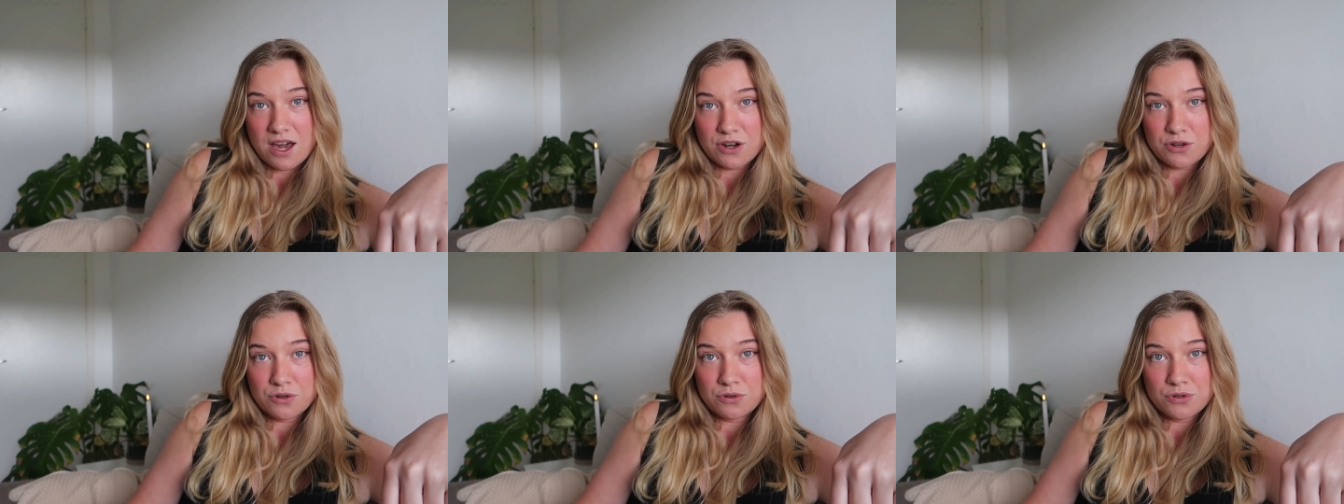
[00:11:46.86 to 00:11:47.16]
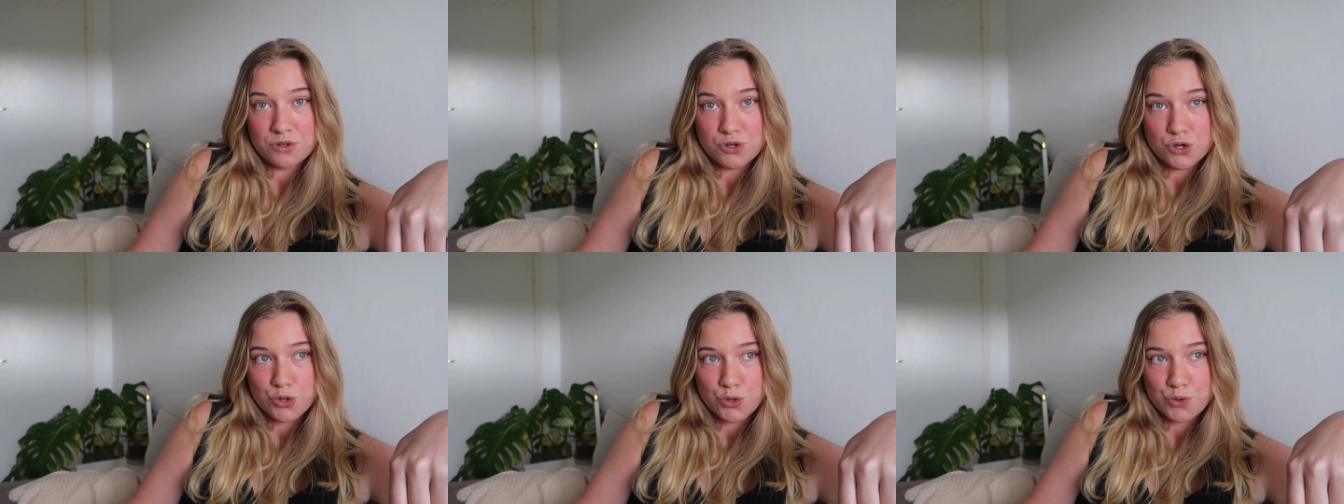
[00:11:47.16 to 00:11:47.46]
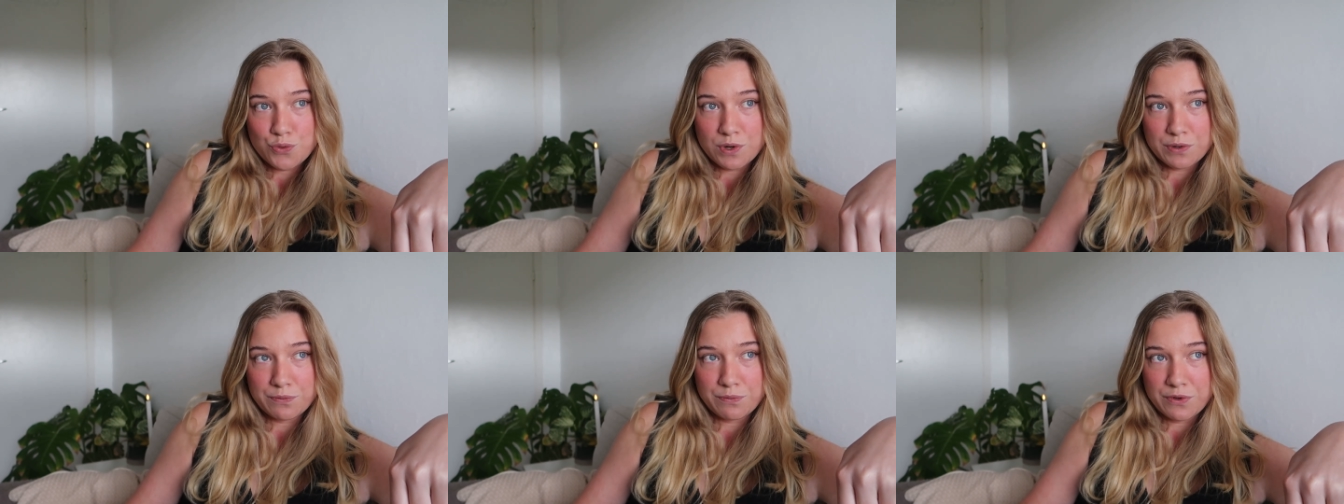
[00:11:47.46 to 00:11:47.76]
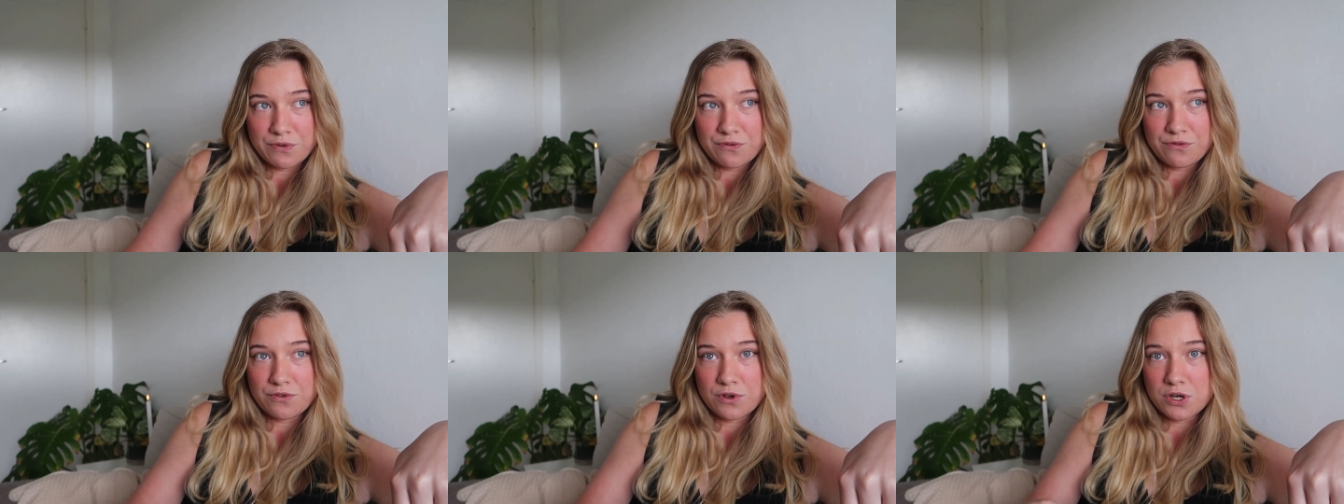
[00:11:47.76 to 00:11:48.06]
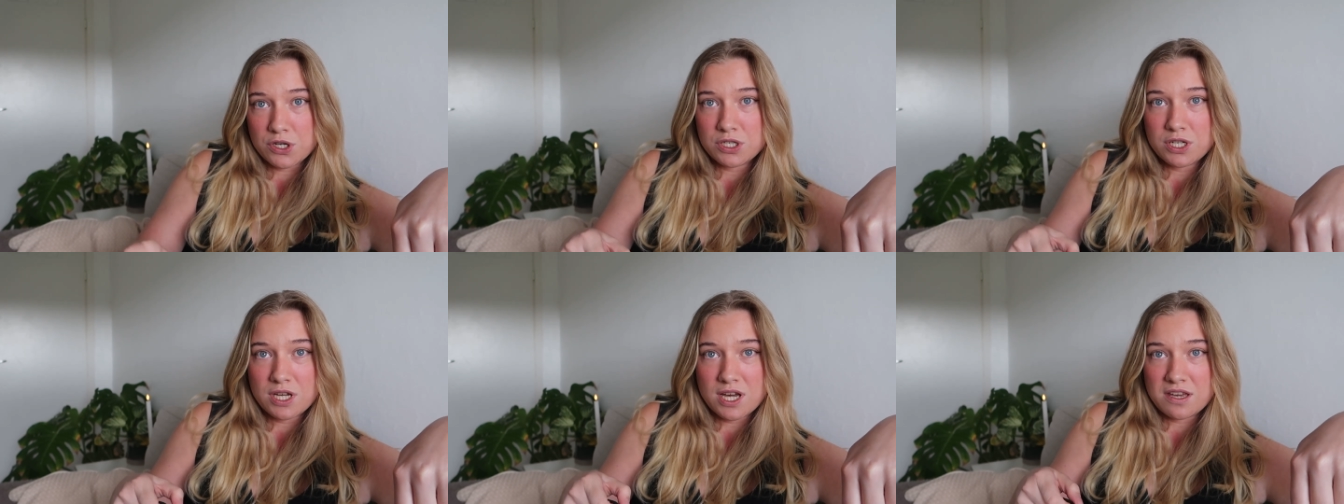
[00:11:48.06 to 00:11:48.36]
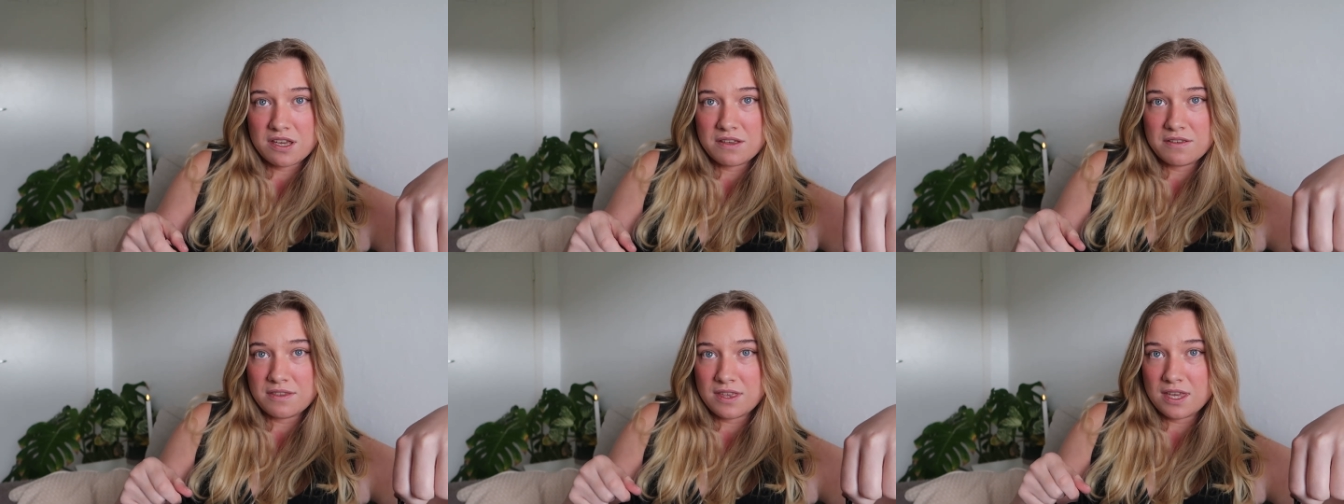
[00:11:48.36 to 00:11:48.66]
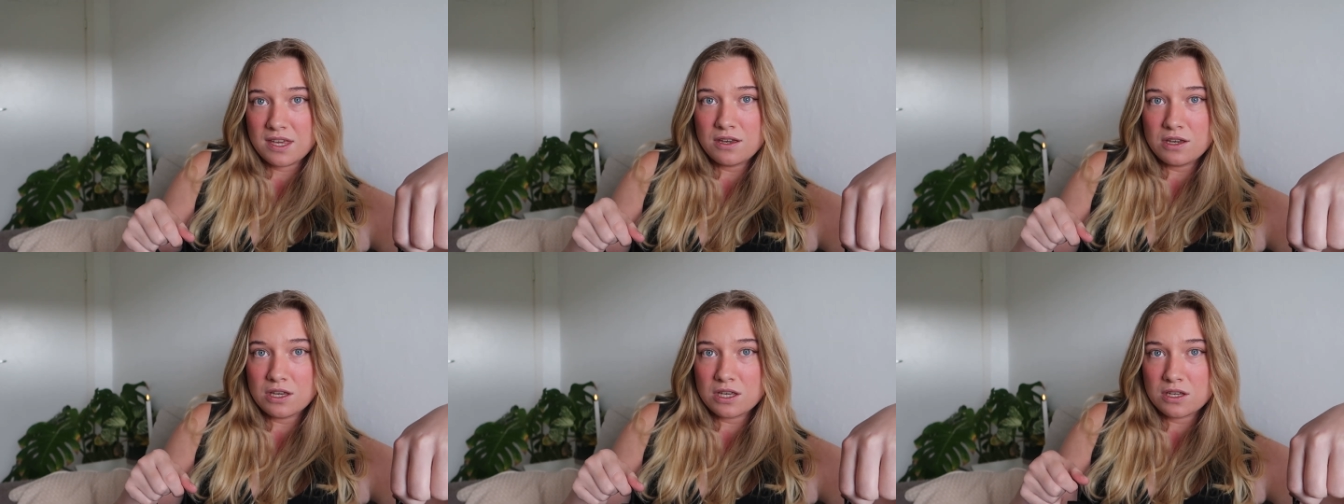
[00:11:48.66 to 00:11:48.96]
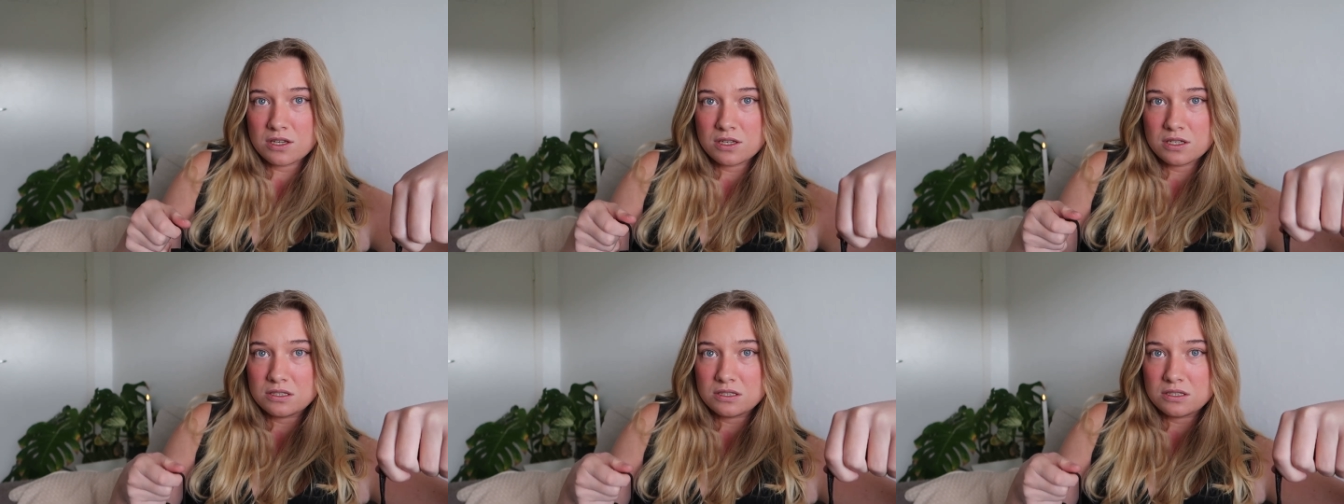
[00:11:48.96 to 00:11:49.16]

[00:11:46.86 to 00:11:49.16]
I don't know what we thought. I think